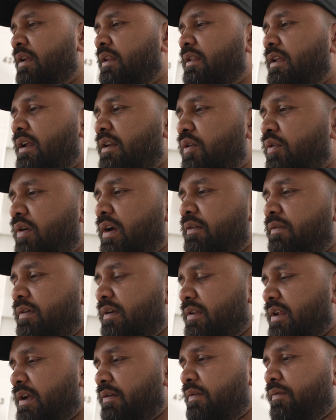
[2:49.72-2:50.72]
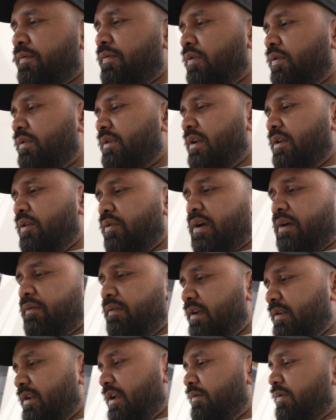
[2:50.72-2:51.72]
Then you have A7 IV, then you have
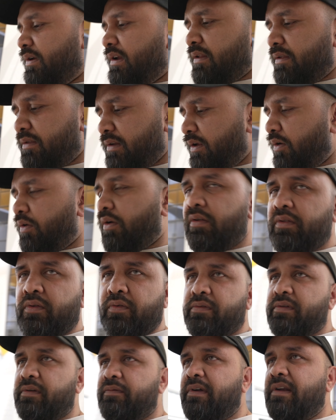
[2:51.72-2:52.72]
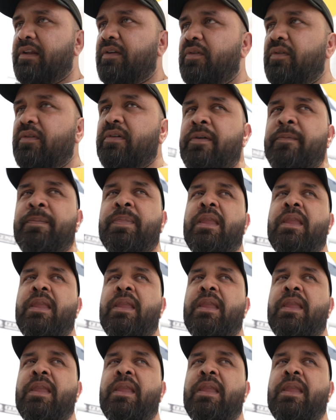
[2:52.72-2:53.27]
A7S3. All those are very good.